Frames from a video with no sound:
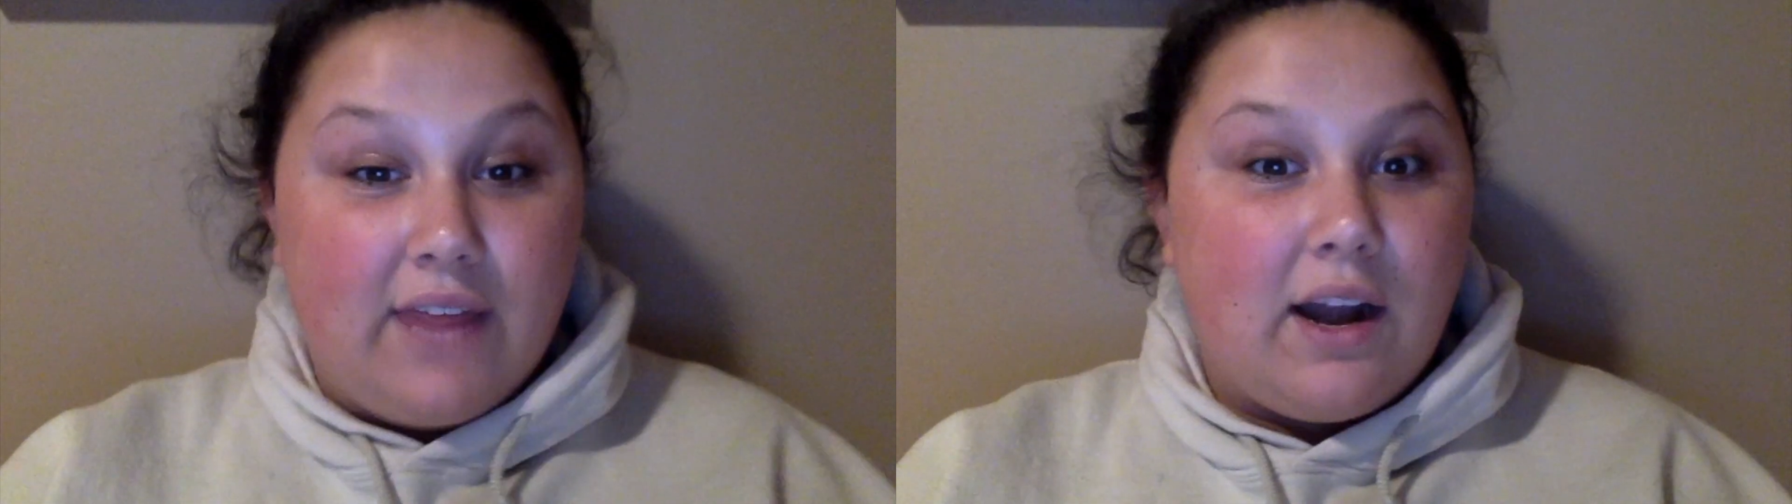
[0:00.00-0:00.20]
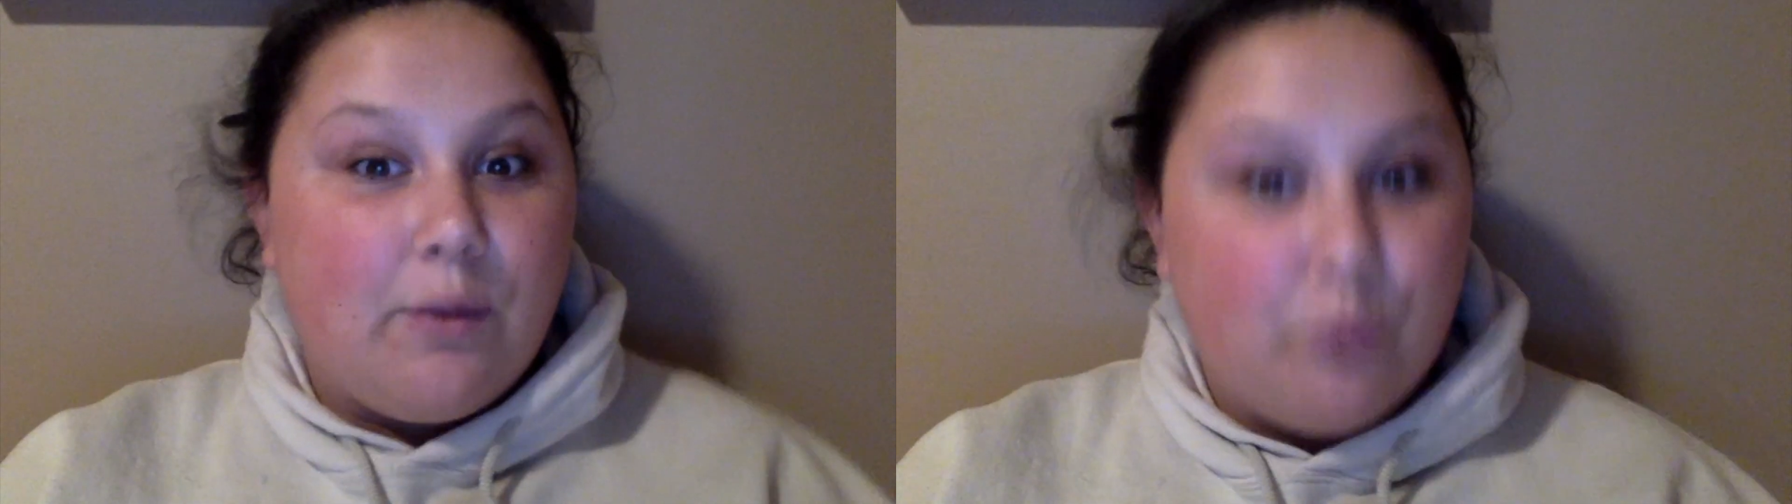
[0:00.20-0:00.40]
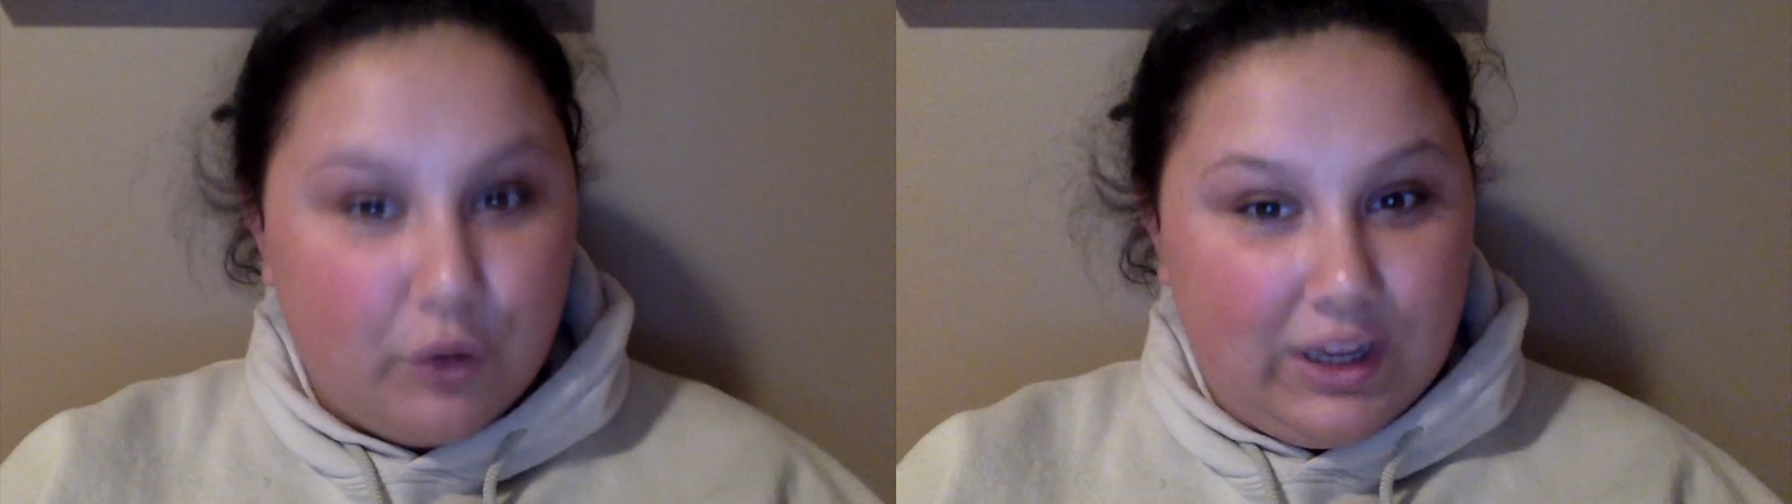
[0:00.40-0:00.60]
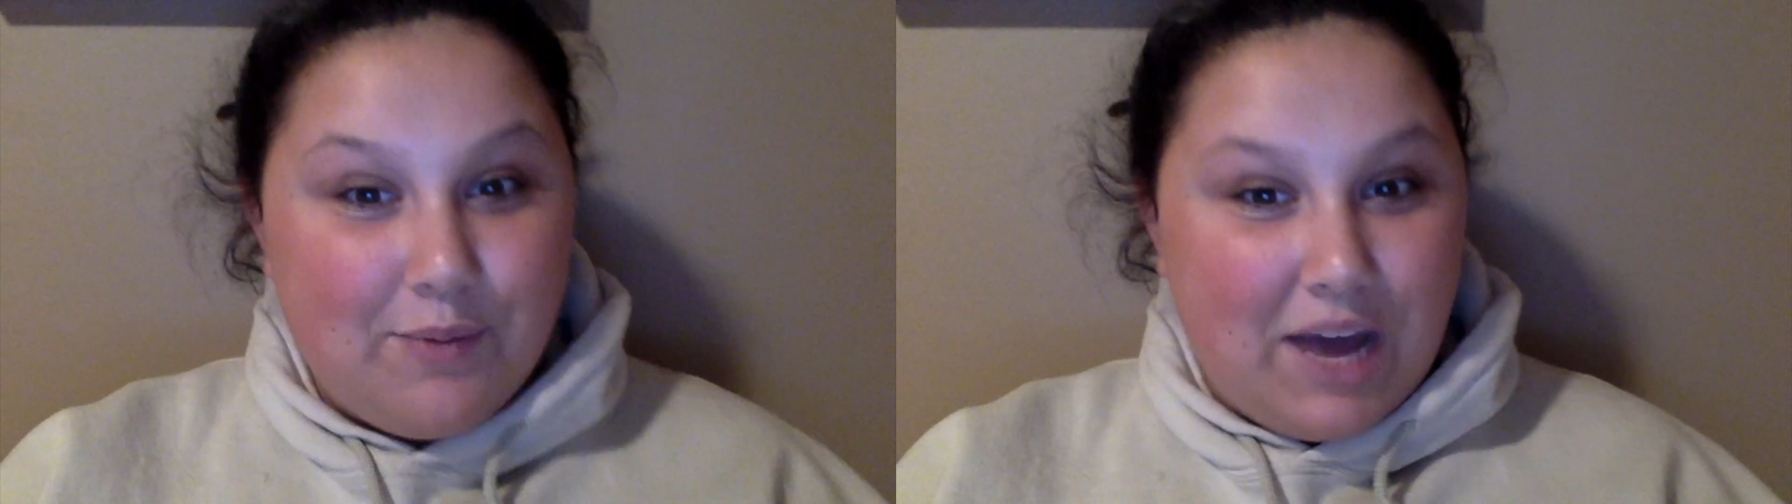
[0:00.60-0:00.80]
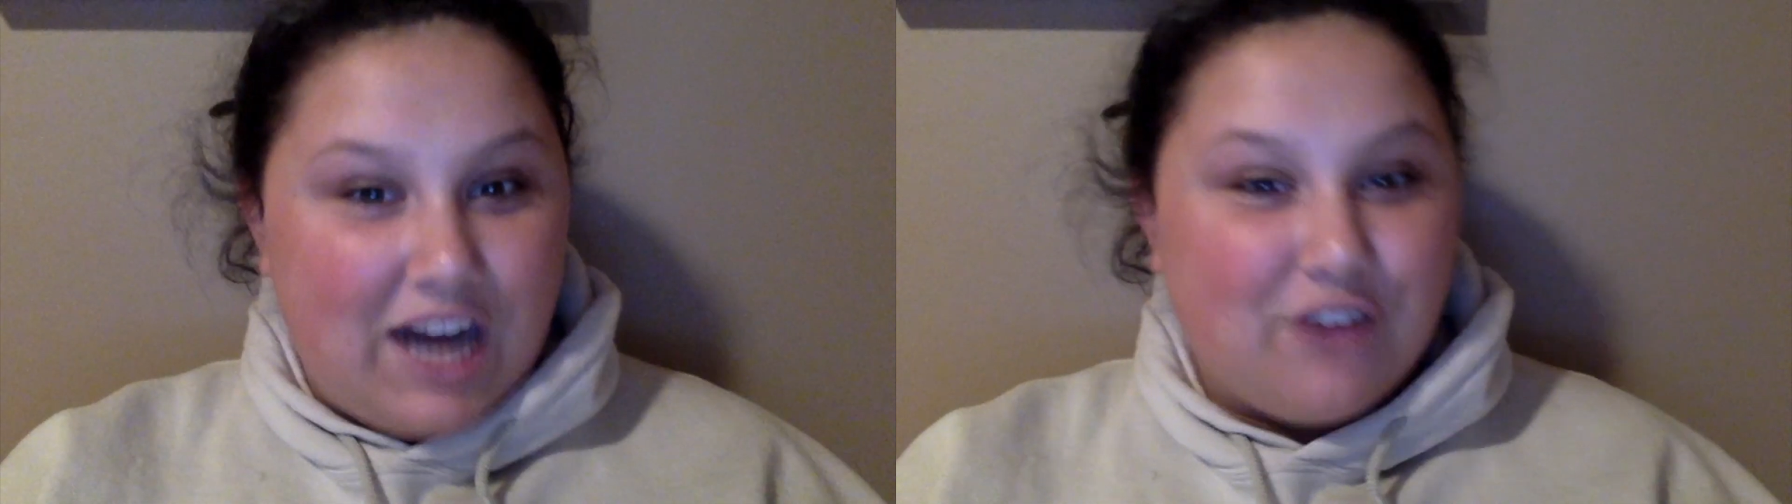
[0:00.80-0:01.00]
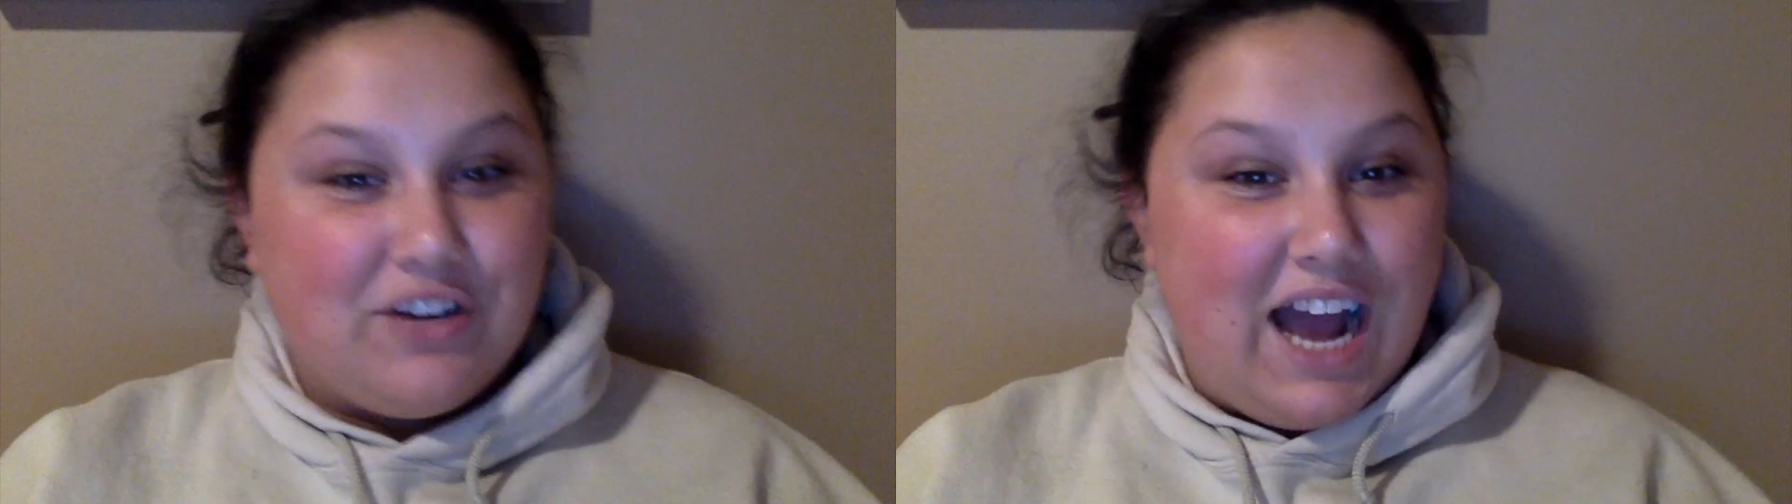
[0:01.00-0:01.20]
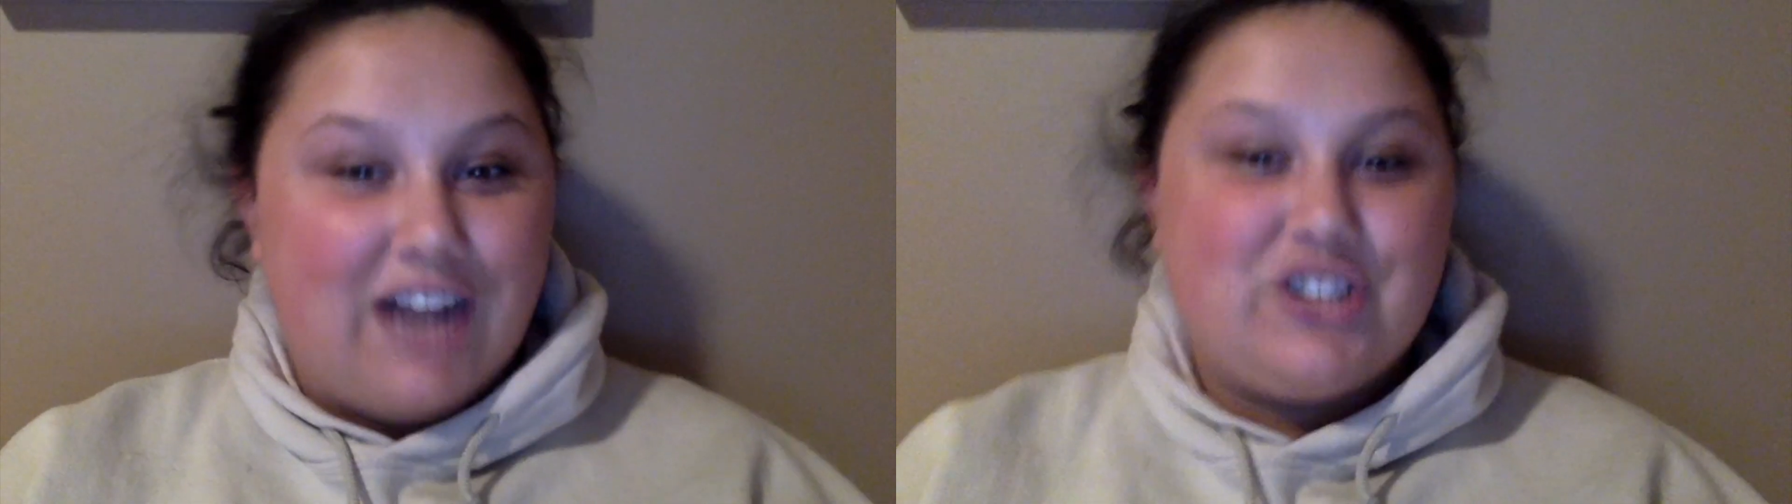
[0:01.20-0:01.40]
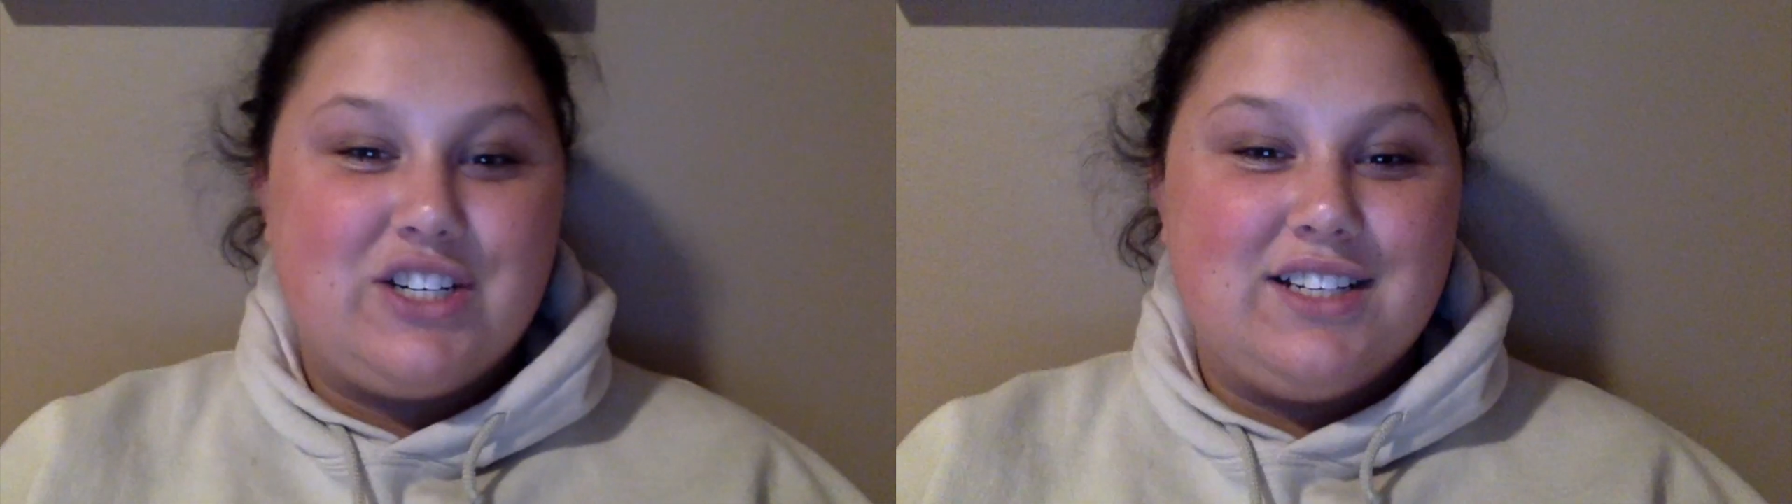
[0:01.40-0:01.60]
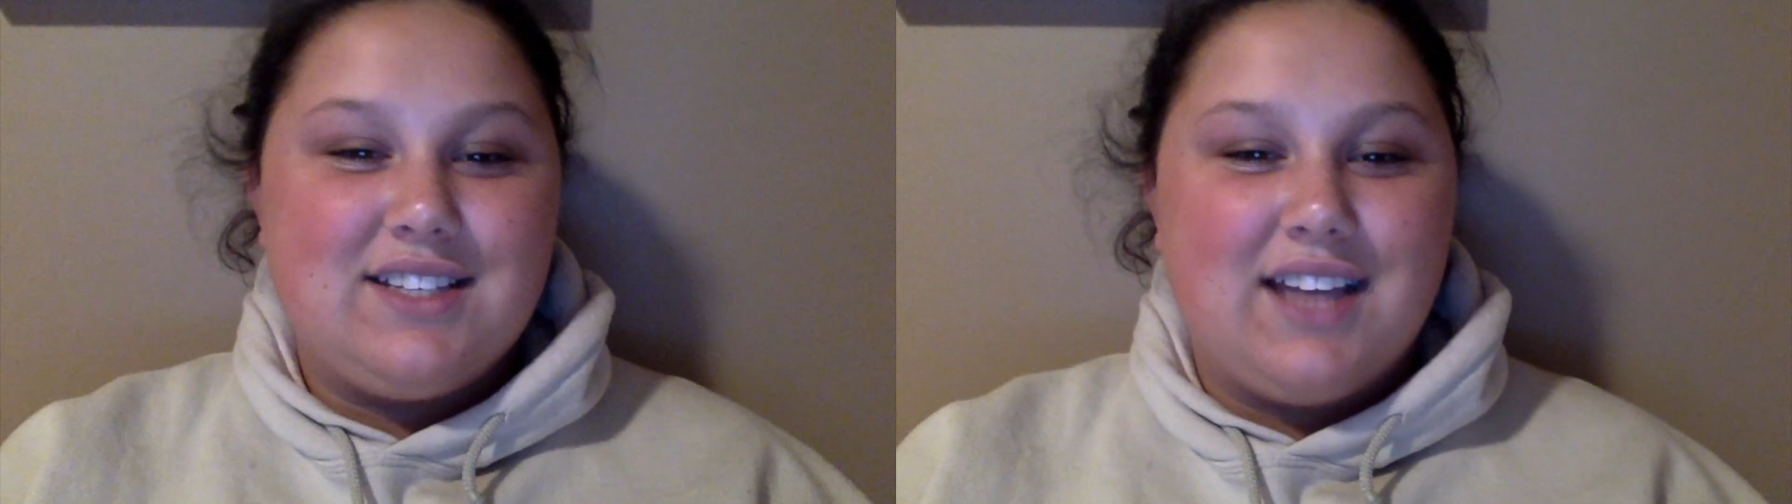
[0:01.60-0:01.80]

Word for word: that I'm really bad at reactions.